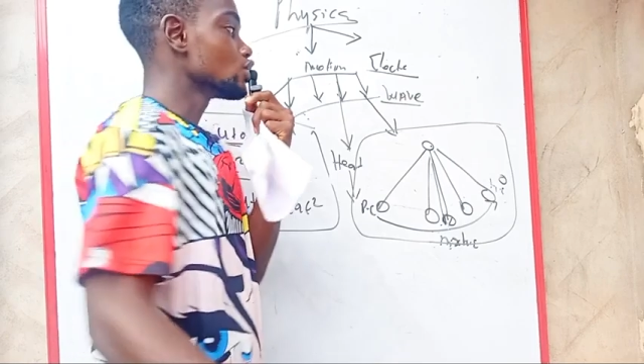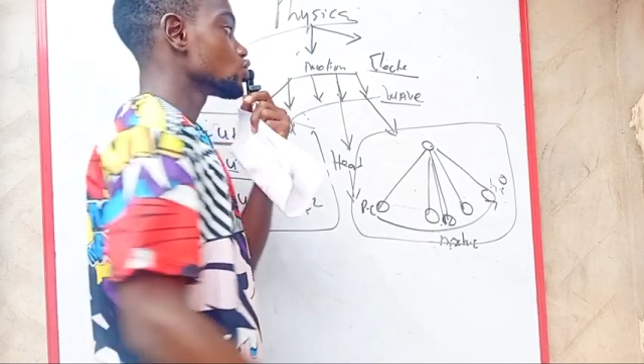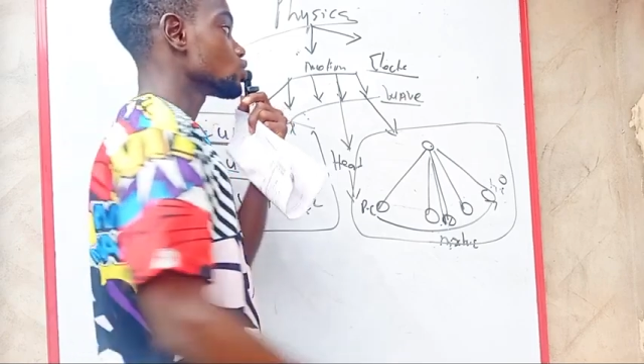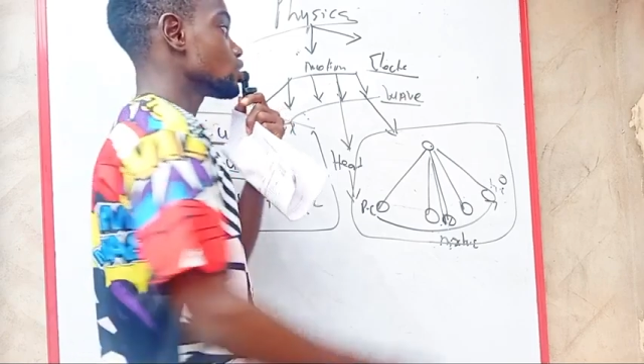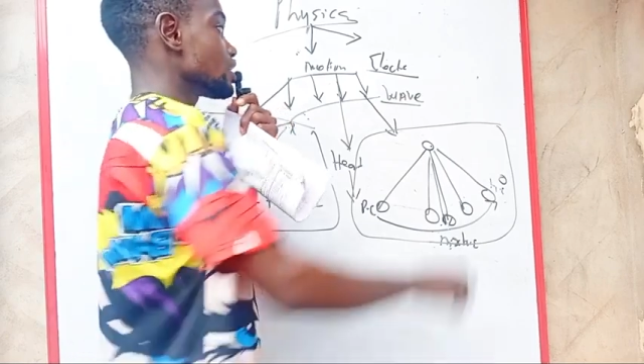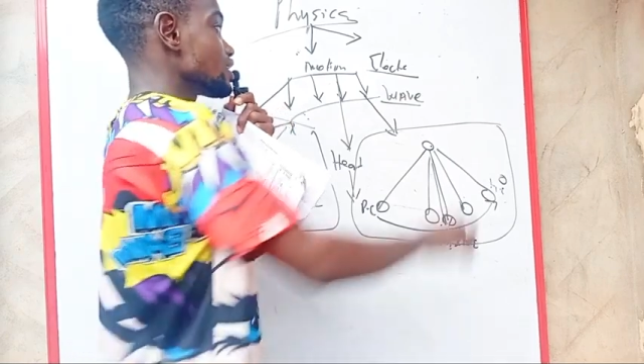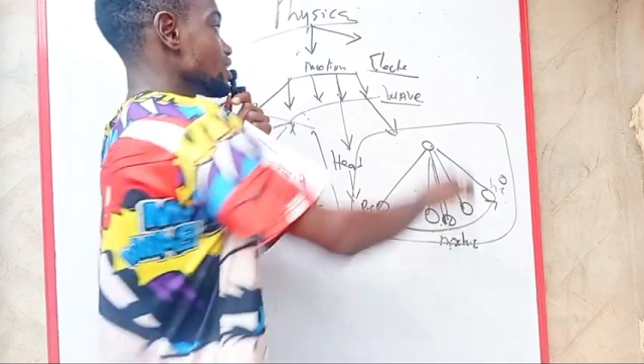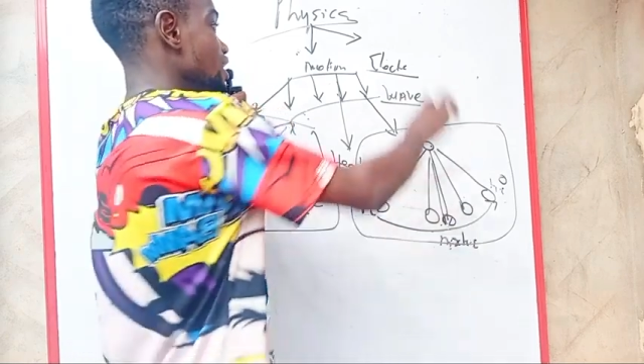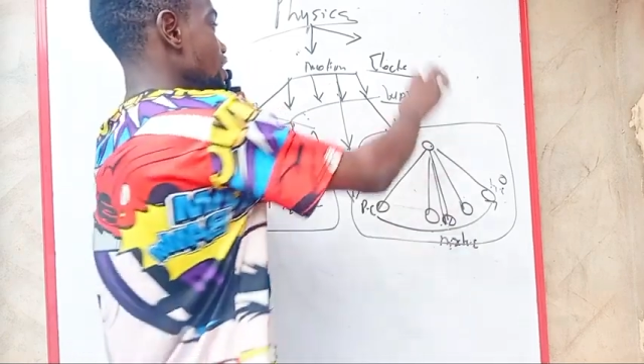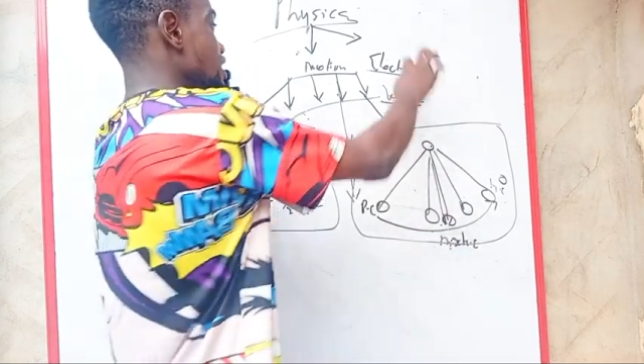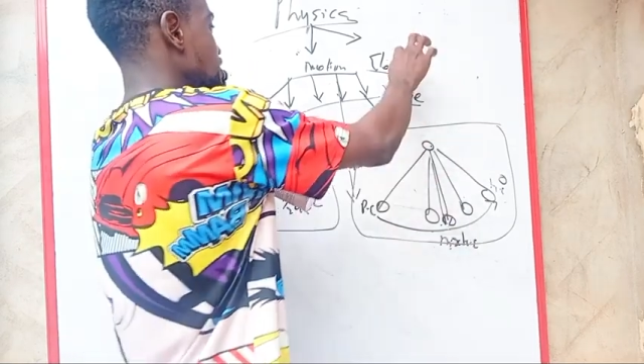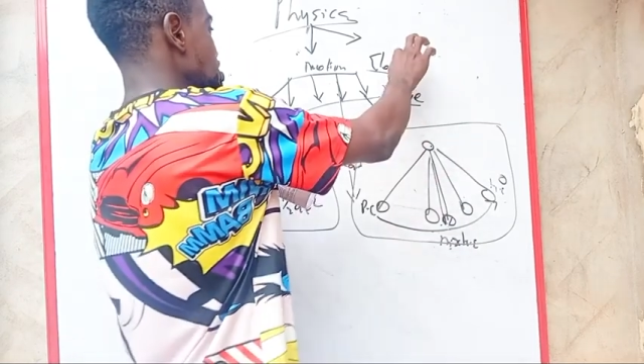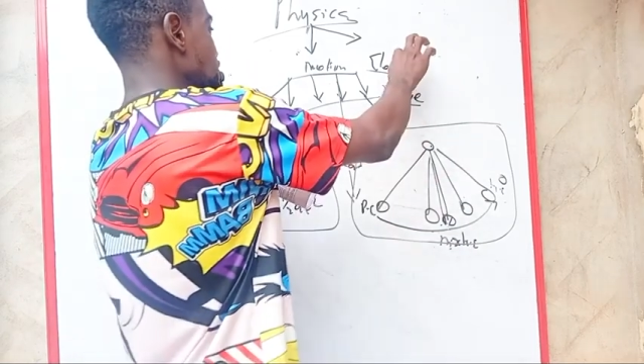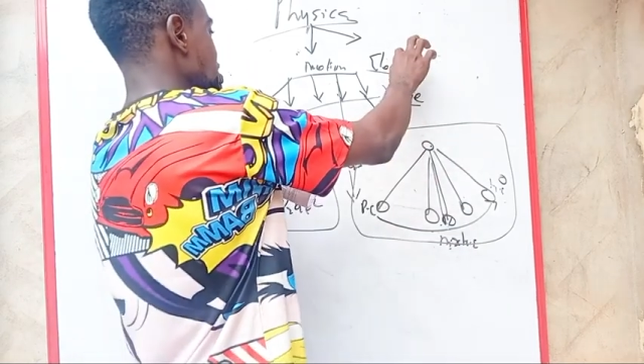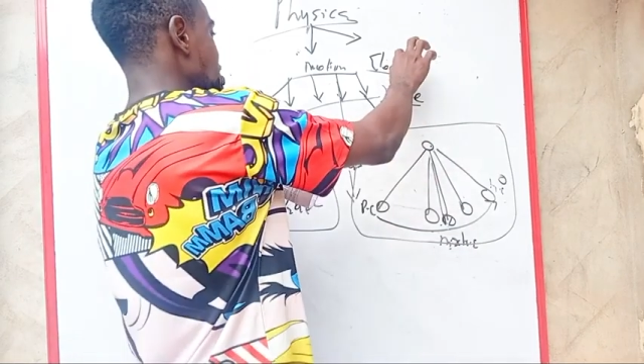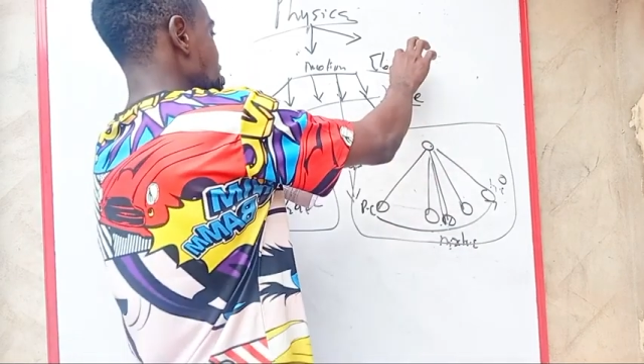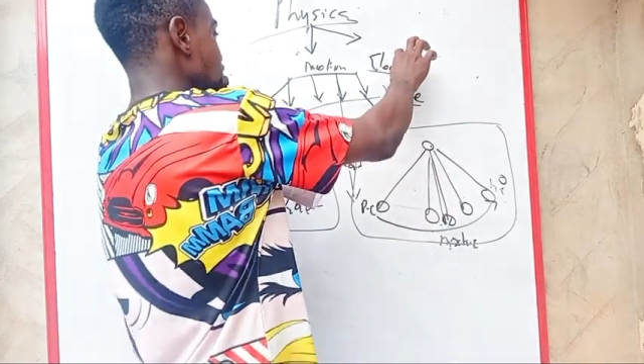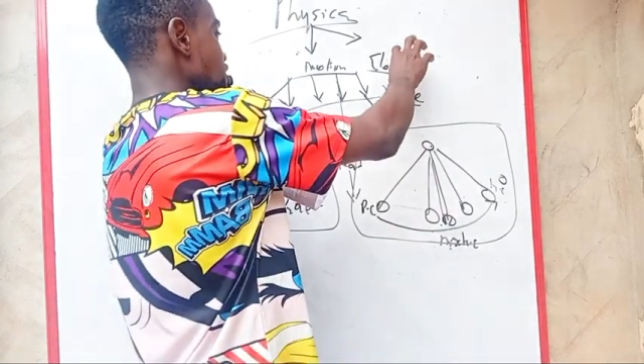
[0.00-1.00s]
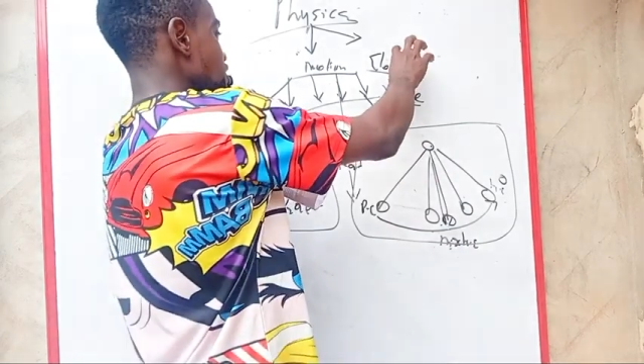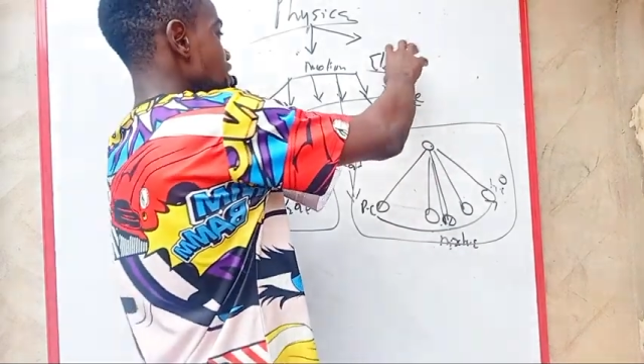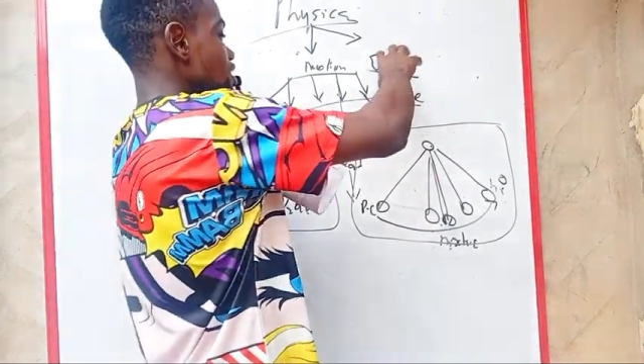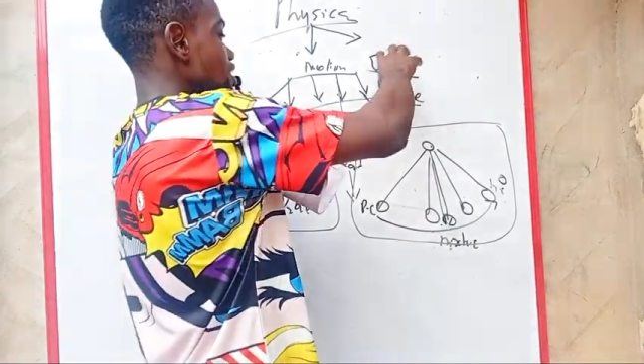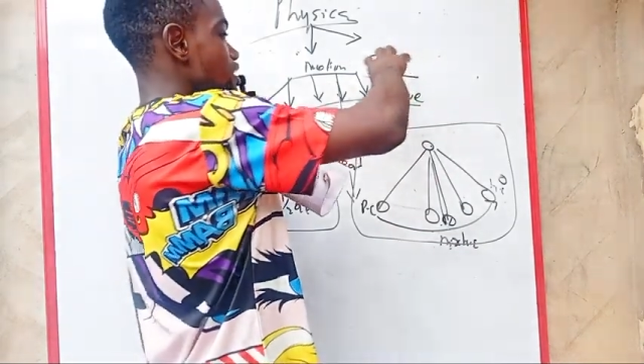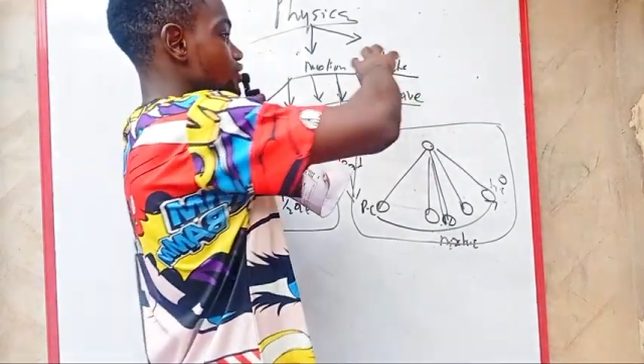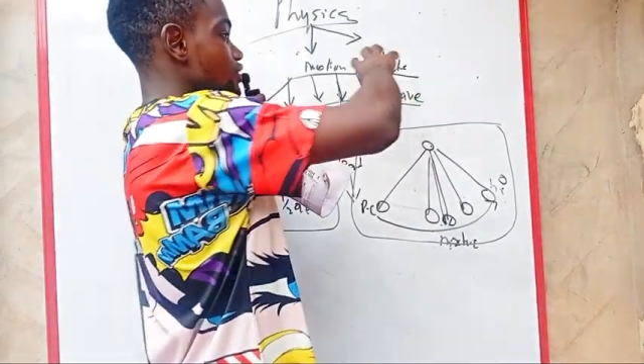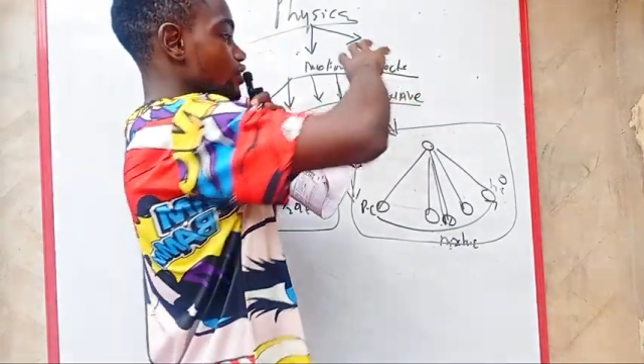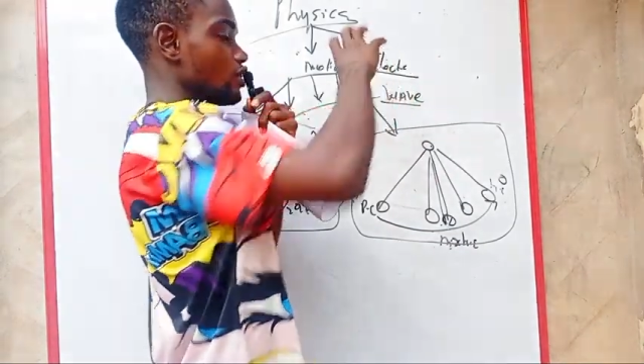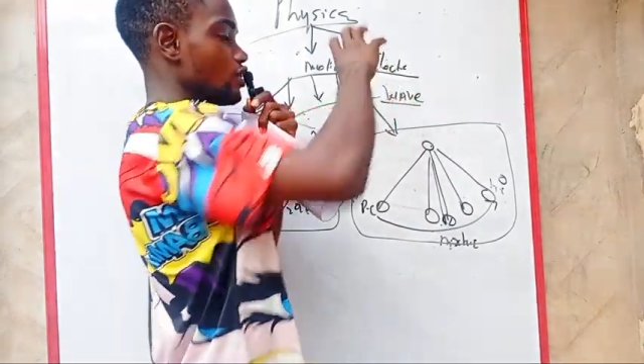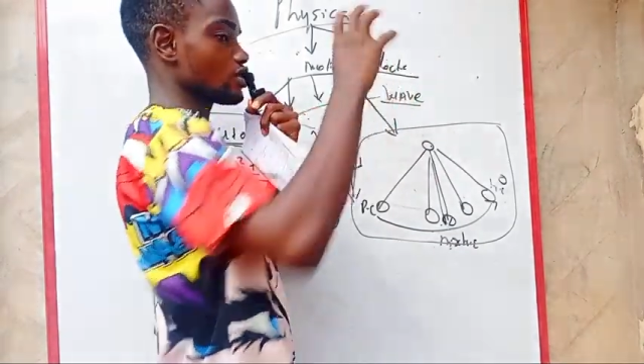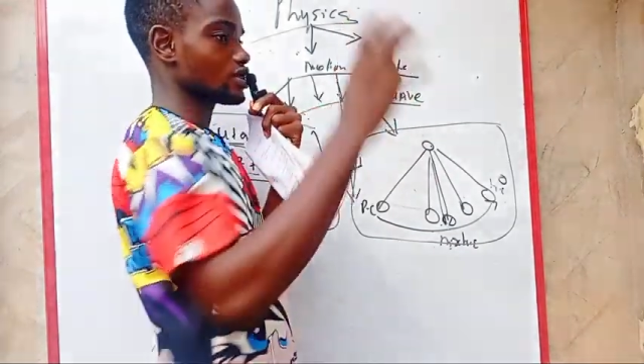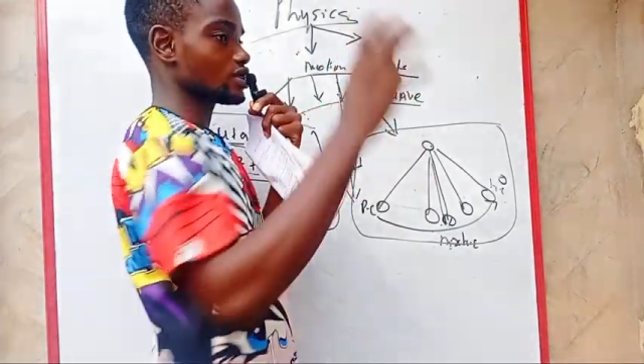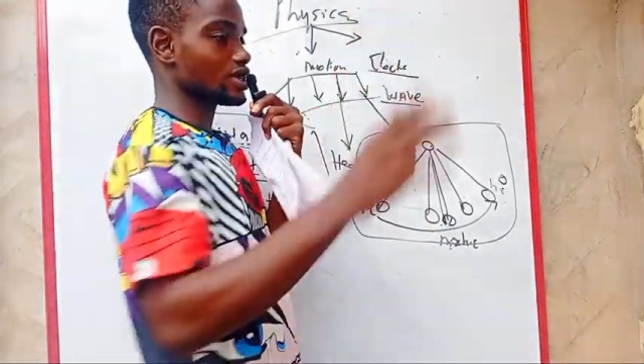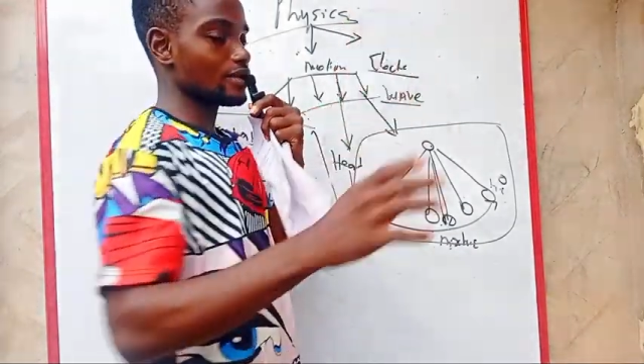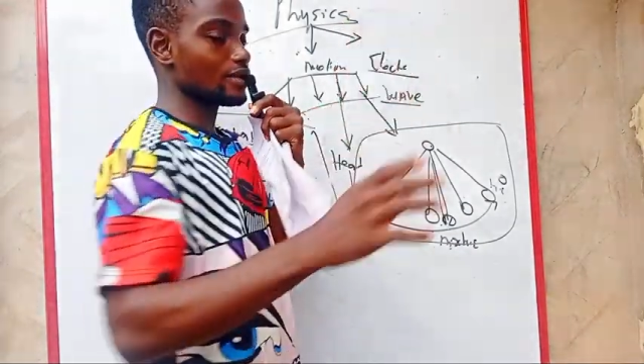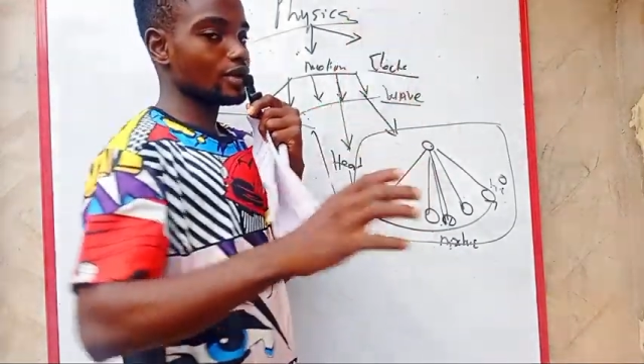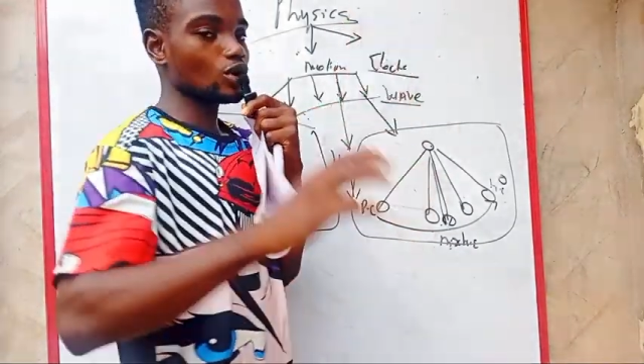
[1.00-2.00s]
So that electricity is
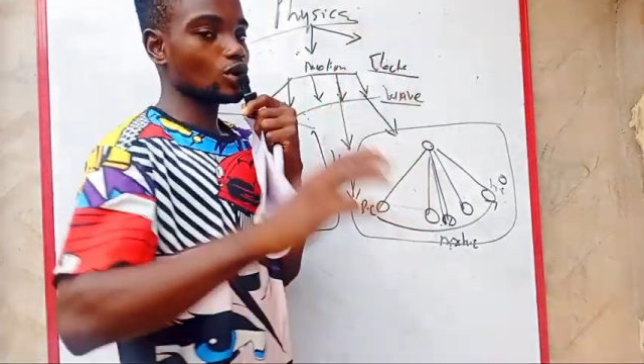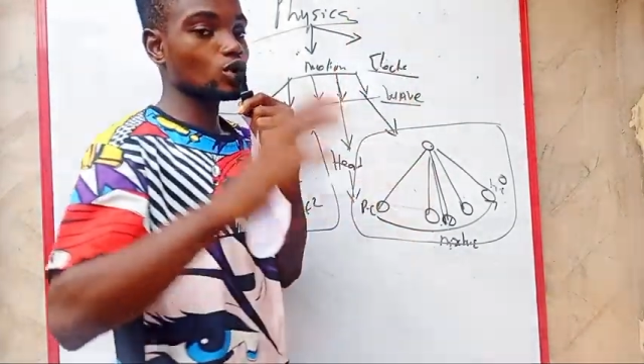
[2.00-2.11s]
various types.